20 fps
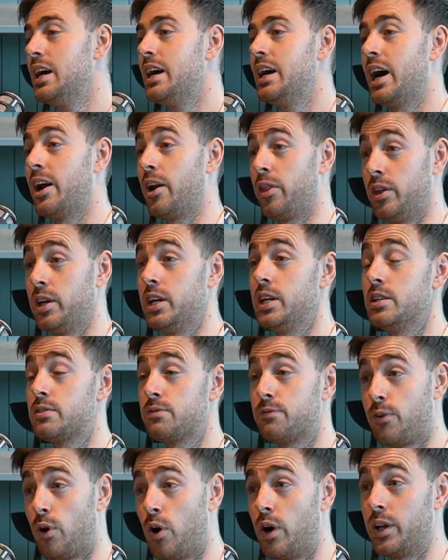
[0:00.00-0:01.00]
And I think he's
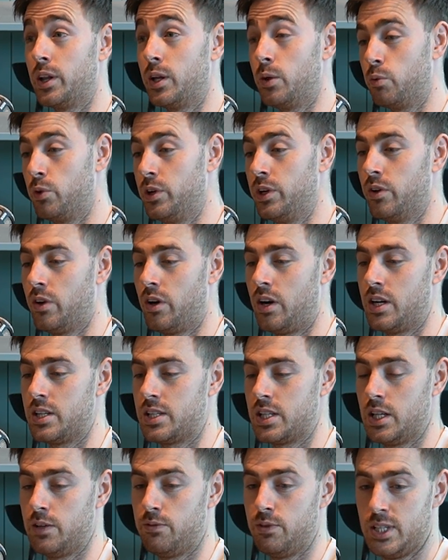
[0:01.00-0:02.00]
finally realized
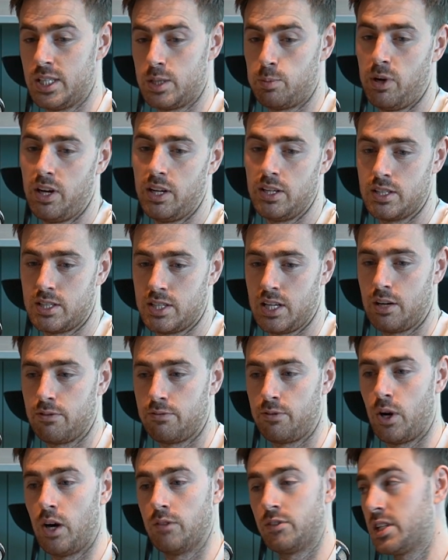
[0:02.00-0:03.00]
that if he spends that
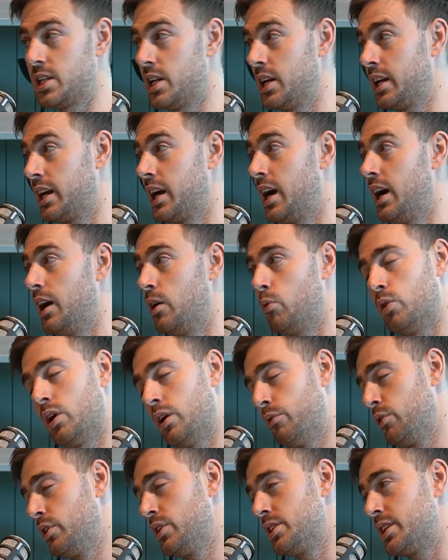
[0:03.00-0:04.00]
5 to 10K or
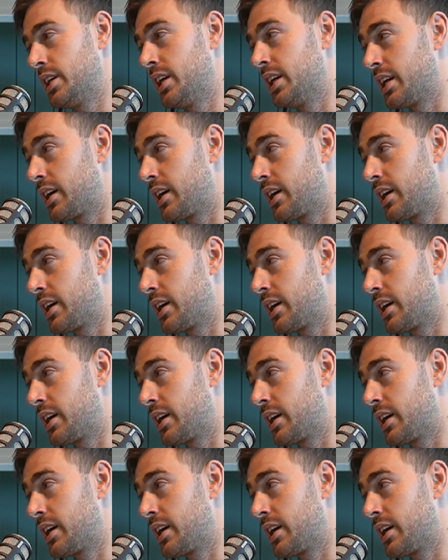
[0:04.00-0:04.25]
whatever it is to get a